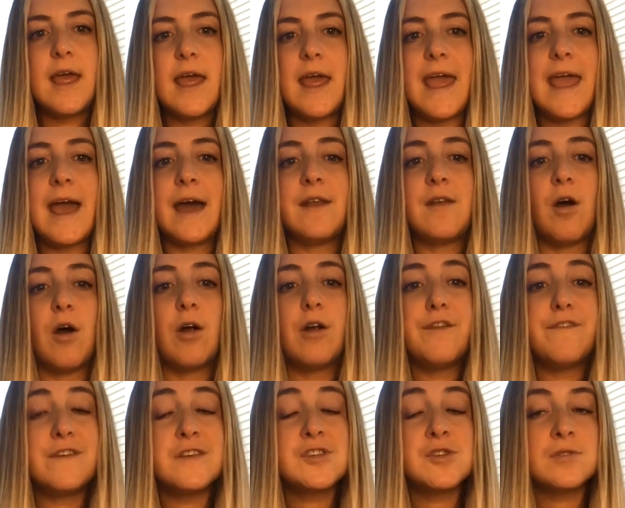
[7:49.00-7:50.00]
and
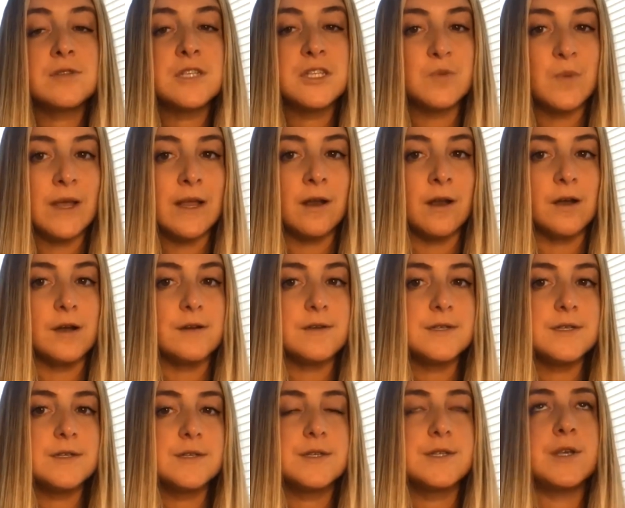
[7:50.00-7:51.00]
artificial
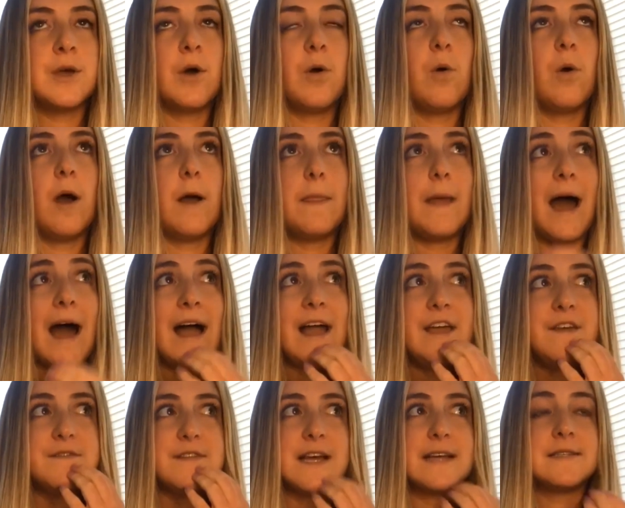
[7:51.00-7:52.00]
sweeteners. So
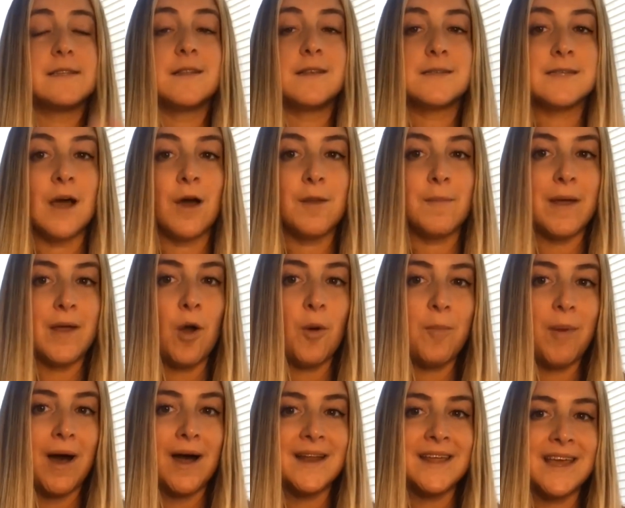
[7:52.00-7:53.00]
I tested this out in my own
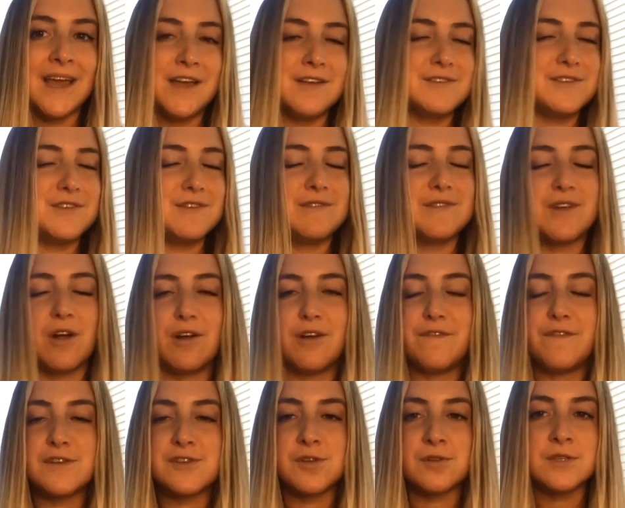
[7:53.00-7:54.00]
body. I used to use
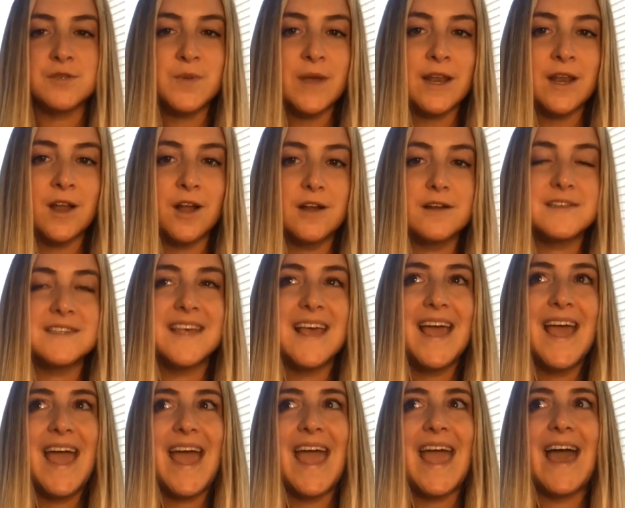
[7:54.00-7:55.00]
artificial sweeteners,
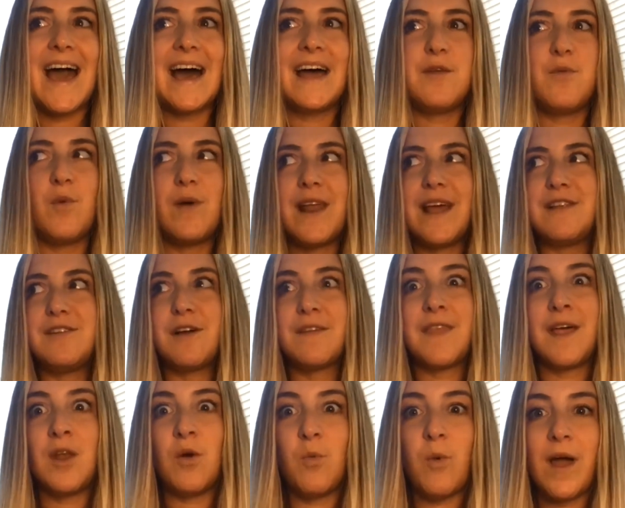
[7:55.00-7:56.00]
and when I took
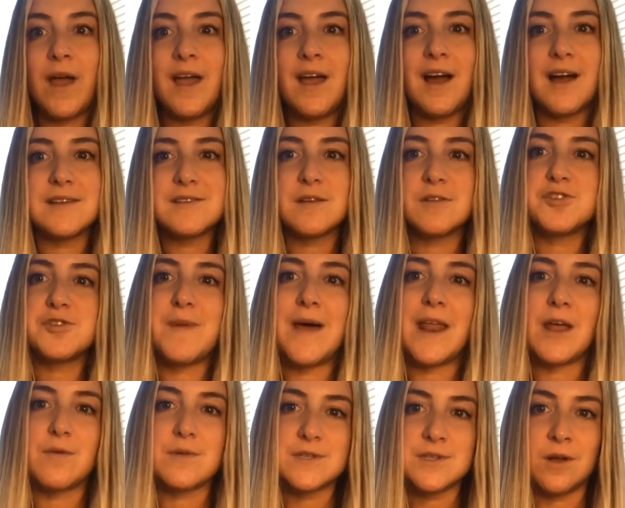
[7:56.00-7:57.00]
that away, I saw
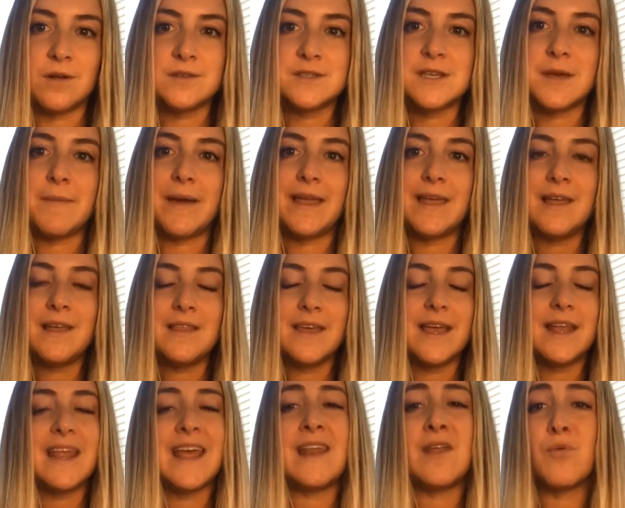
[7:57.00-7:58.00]
dramatic results in my
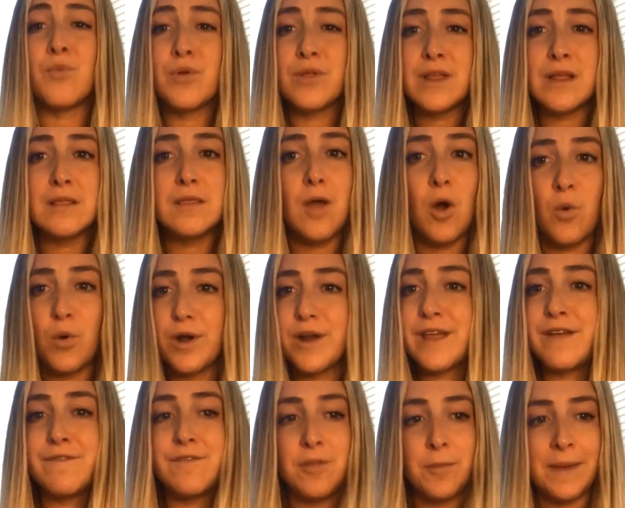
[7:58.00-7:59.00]
healing, and it really lowered
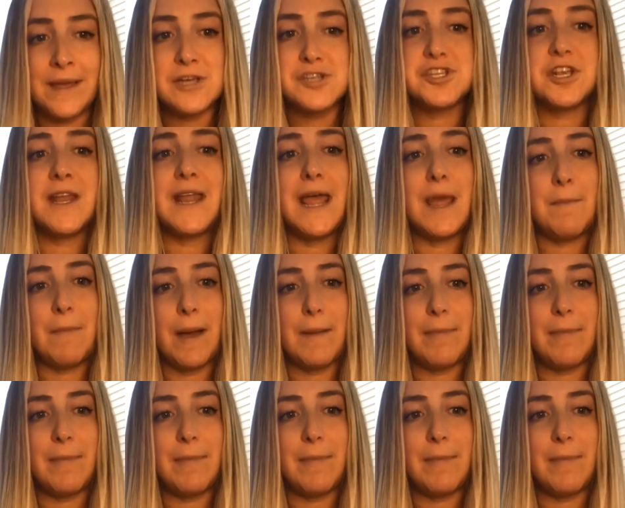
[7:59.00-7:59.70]
inflammation in my